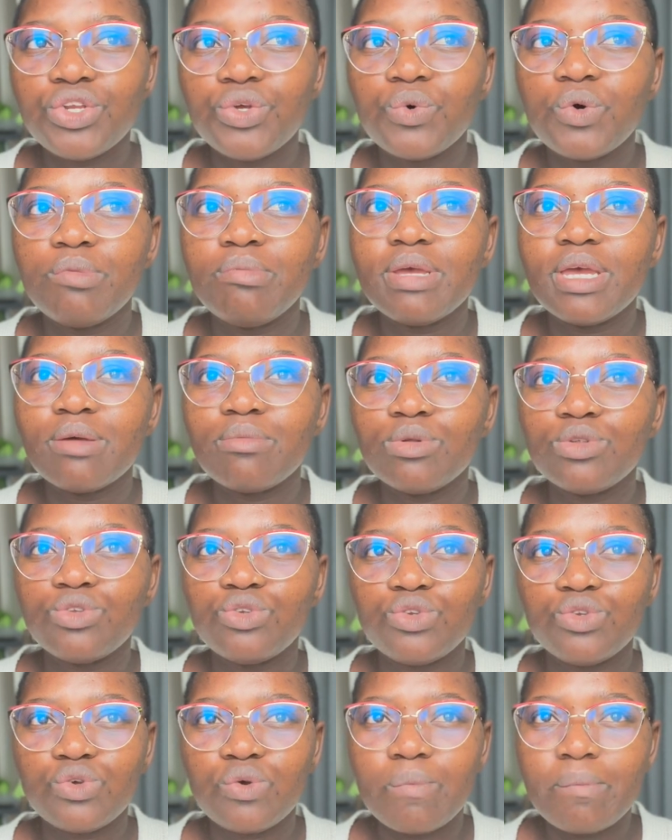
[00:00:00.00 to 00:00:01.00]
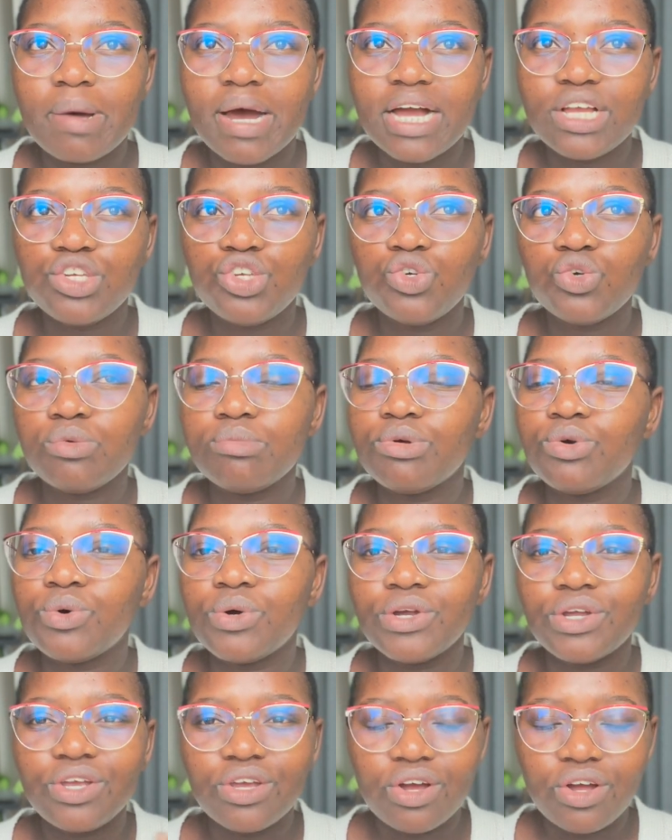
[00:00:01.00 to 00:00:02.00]
You won't be able to do much. You'll be
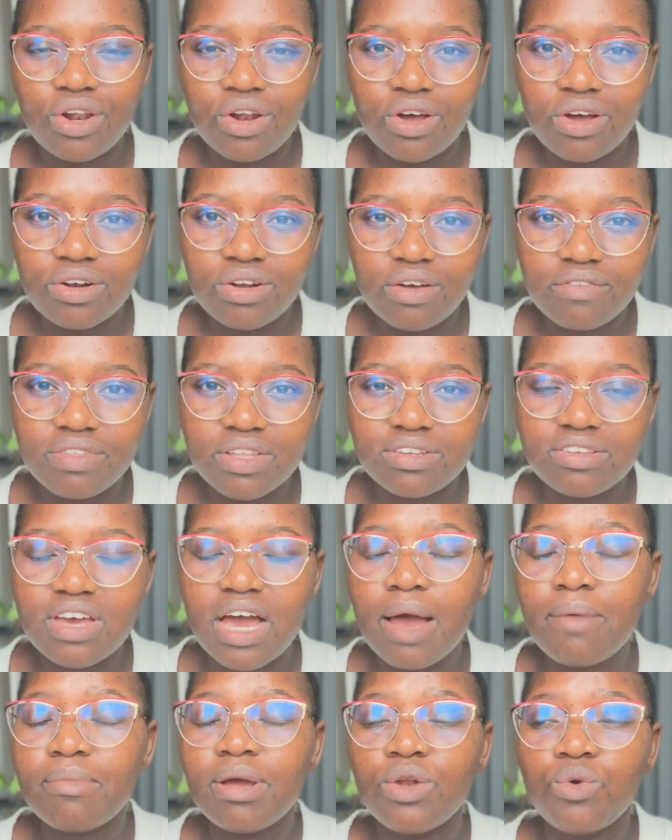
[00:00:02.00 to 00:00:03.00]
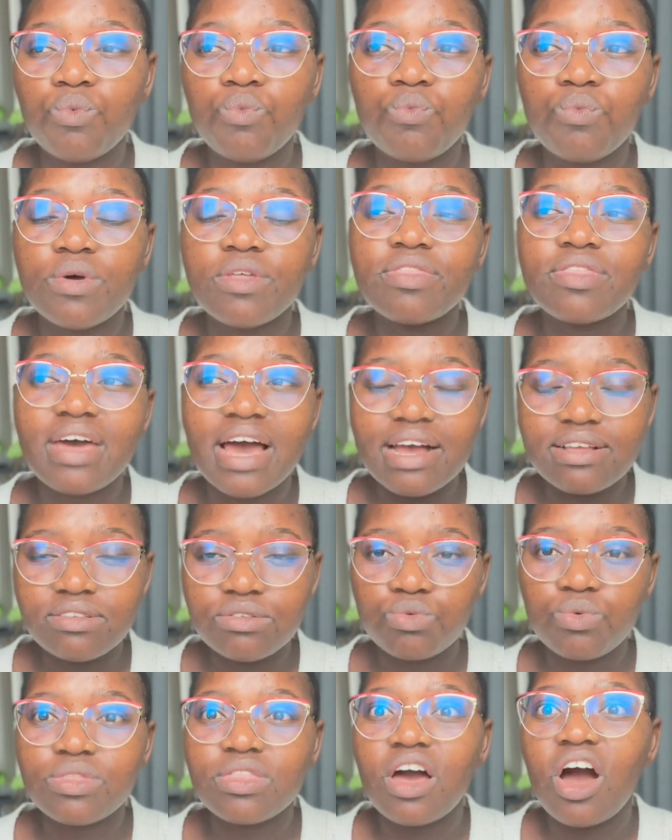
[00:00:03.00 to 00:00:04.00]
working a lot of the time. And with
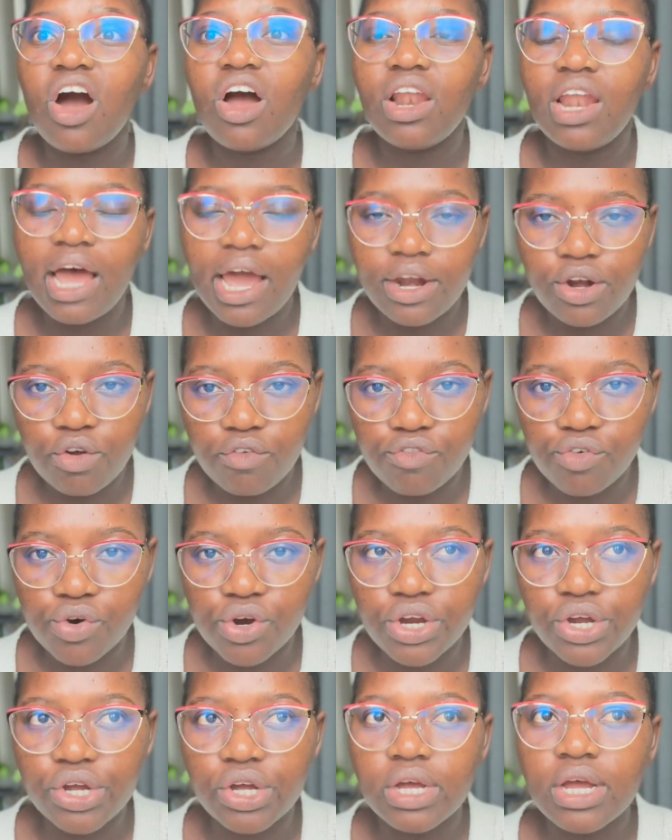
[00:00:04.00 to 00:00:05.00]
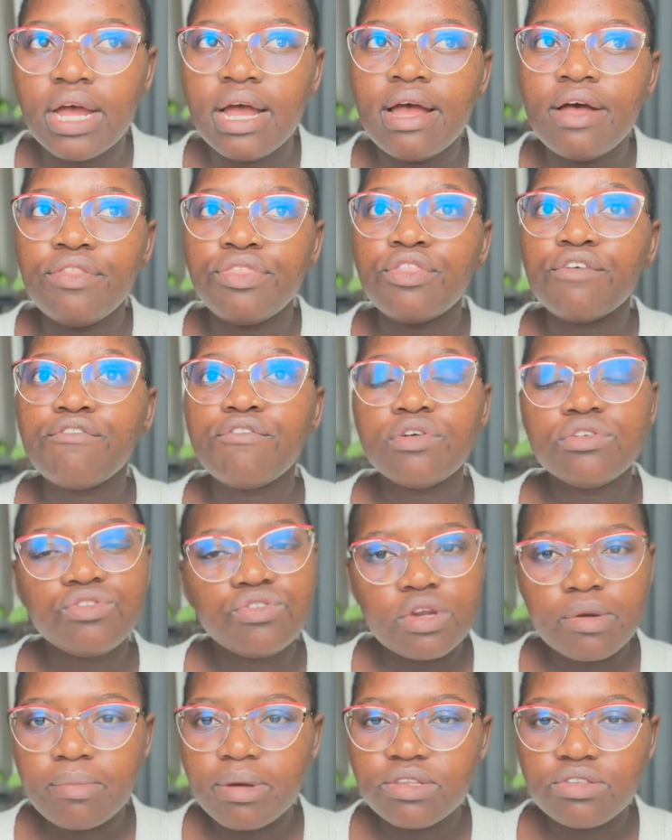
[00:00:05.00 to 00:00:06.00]
us, with our line of work, the first
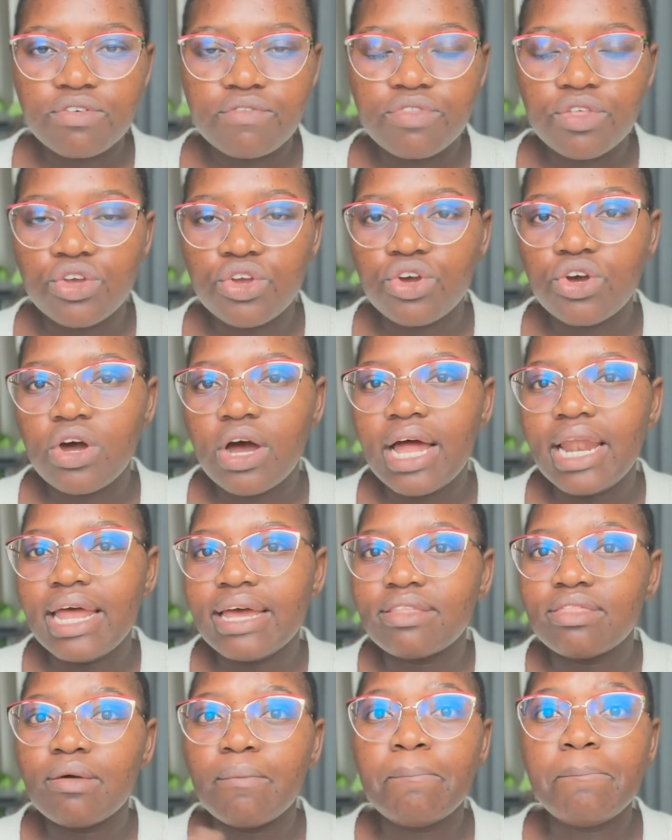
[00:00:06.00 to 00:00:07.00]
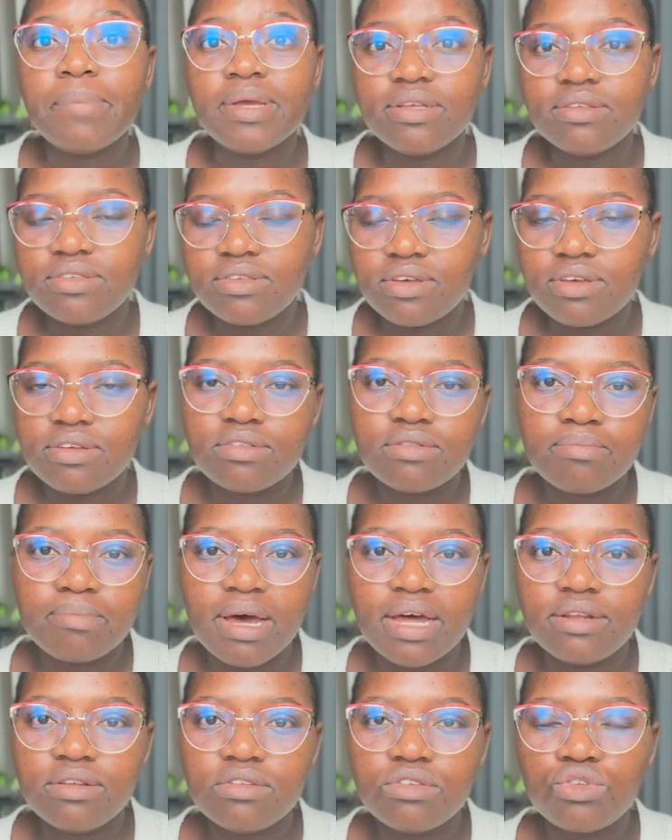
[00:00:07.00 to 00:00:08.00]
3 months of the year are like the busiest
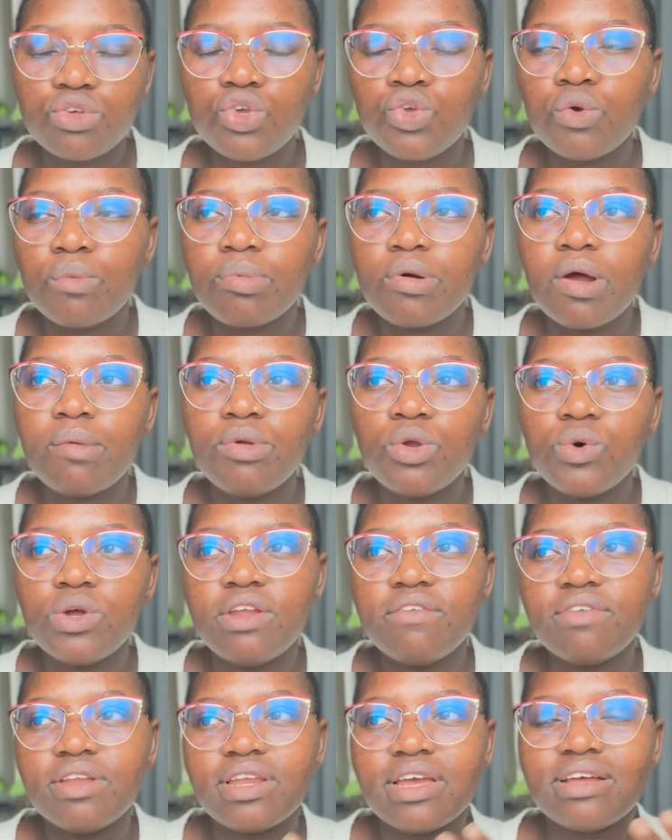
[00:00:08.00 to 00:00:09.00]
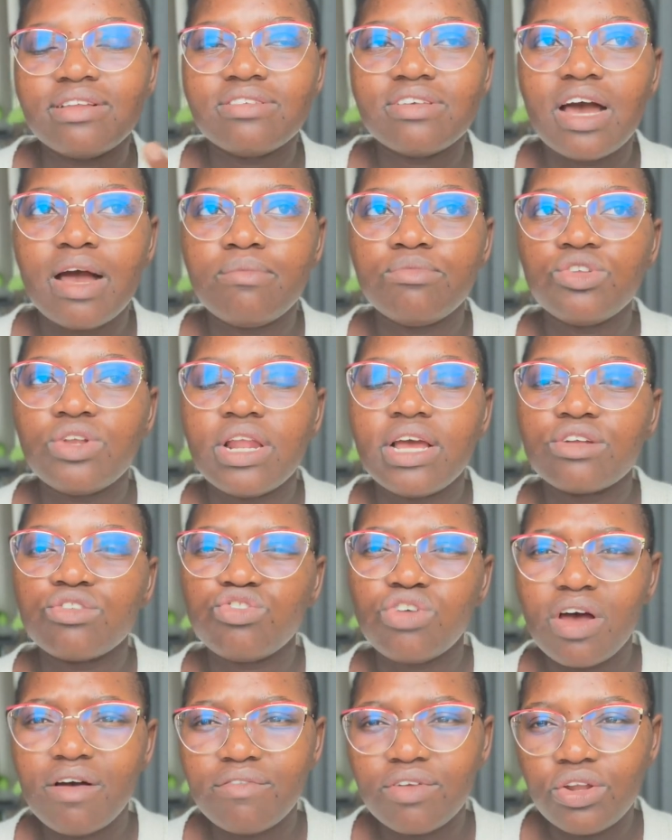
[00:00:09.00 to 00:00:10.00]
month. So you probably won't even get time to like
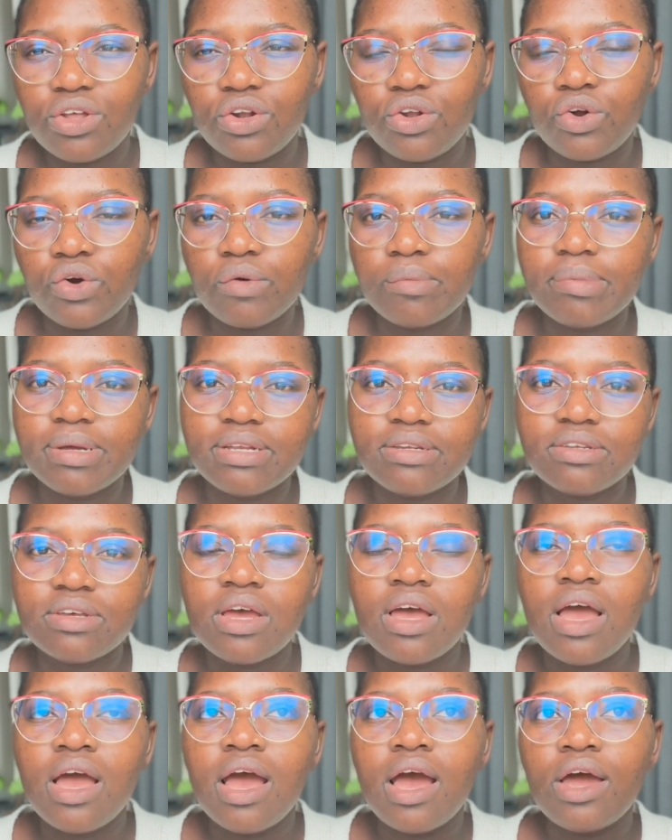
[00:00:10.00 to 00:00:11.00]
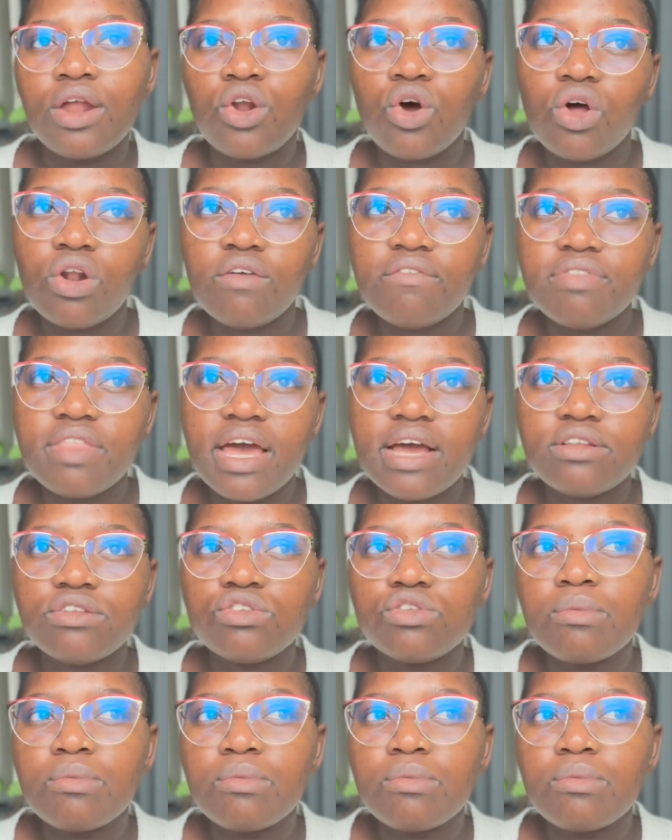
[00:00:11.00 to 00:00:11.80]
travel a little bit and all of that.